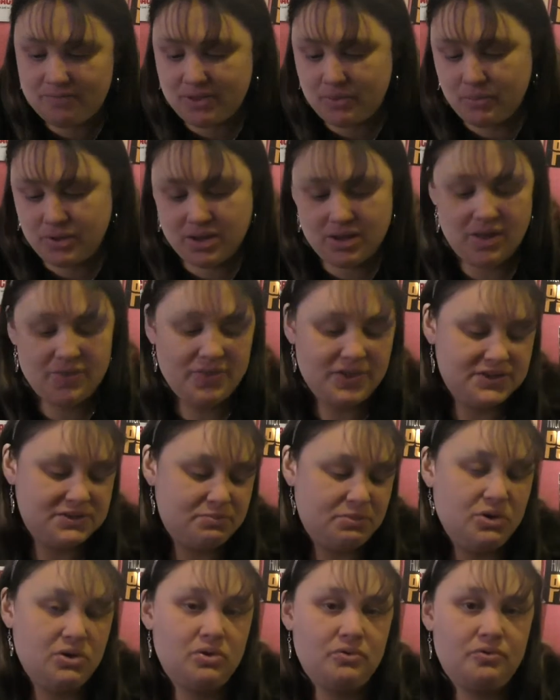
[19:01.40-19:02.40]
that we got these
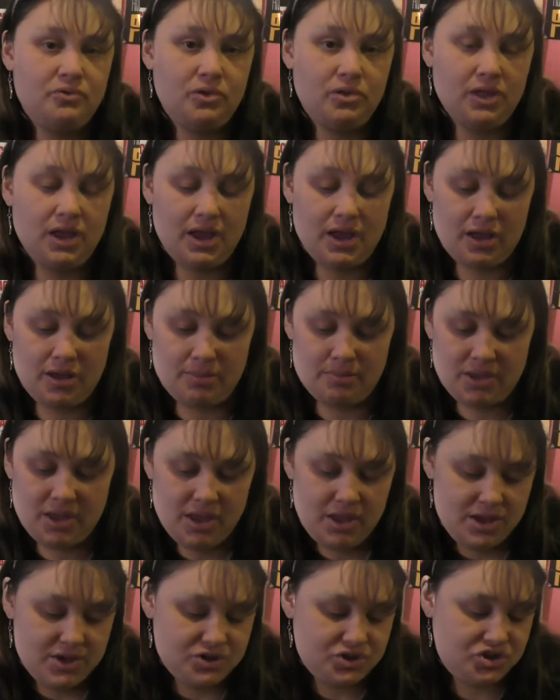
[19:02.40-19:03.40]
beautiful
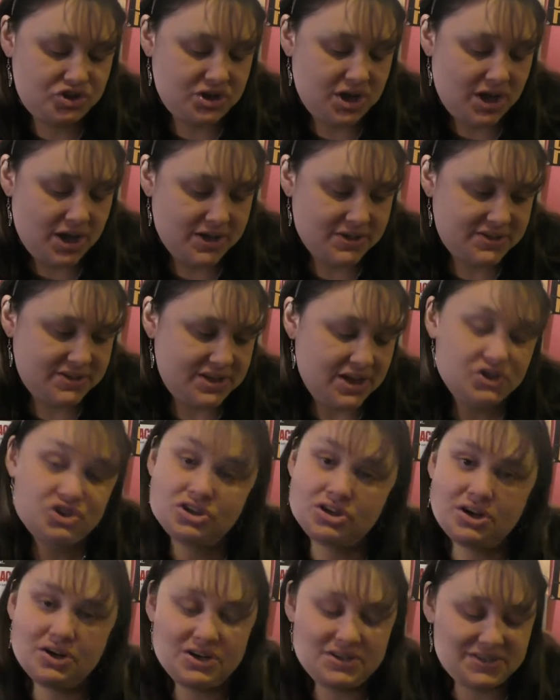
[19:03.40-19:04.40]

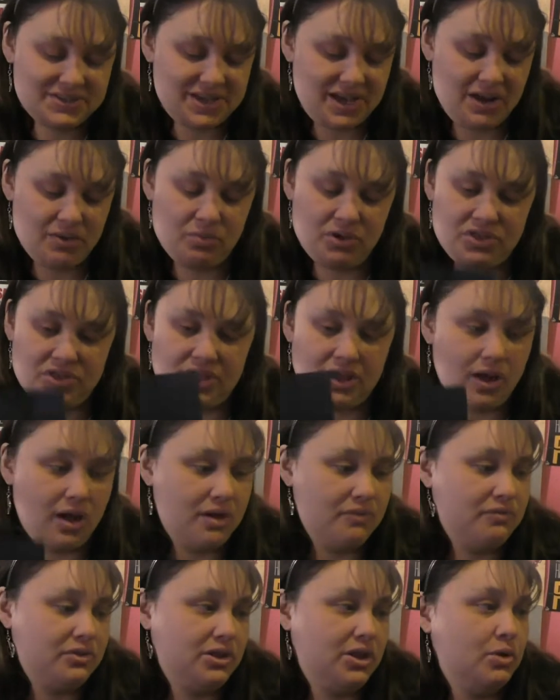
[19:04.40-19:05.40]
stationery set with the
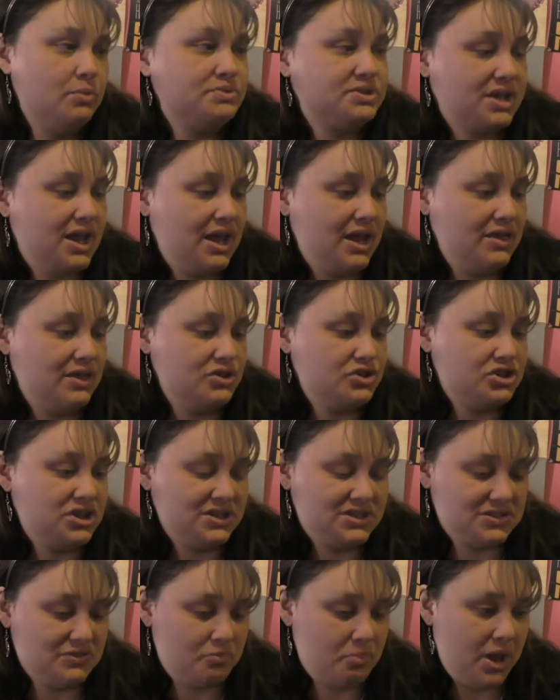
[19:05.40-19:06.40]
envelopes and the sheets of